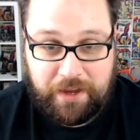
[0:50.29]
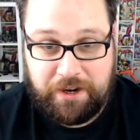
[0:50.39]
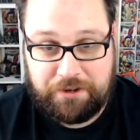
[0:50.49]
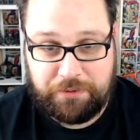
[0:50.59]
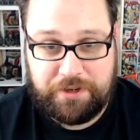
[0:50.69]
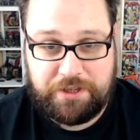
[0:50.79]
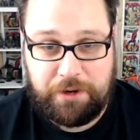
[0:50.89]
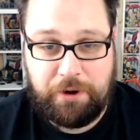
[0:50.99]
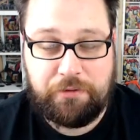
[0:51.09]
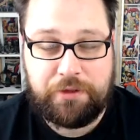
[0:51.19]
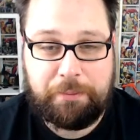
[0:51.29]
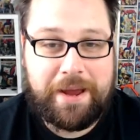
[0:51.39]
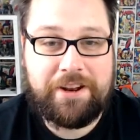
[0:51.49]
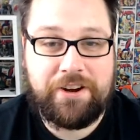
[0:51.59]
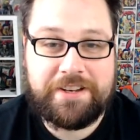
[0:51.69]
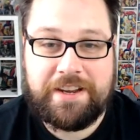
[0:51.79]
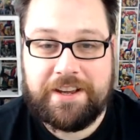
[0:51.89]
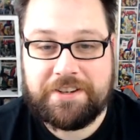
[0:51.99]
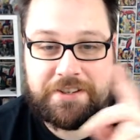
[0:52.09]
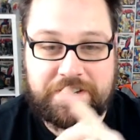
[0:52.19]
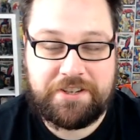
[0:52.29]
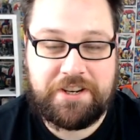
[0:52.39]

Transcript: and I just wanted to go over the main ideas and the